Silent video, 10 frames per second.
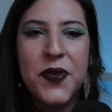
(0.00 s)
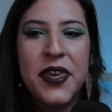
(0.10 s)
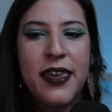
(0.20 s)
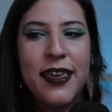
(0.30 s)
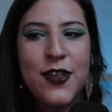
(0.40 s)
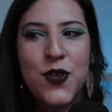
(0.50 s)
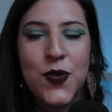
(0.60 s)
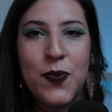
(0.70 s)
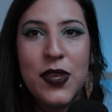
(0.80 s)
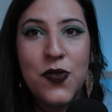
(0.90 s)
we
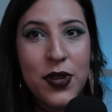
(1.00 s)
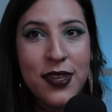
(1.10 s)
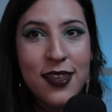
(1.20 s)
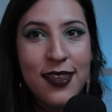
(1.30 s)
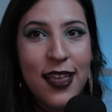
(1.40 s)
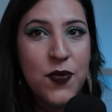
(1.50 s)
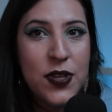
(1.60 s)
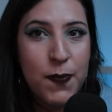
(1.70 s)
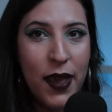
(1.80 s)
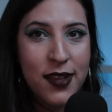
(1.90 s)
should be treated and
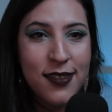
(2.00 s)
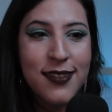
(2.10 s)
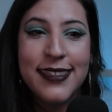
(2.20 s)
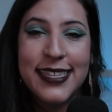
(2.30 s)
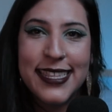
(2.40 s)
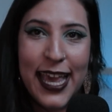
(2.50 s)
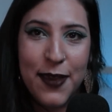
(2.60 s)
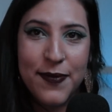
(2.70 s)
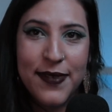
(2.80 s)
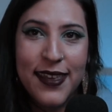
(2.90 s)
respected the same.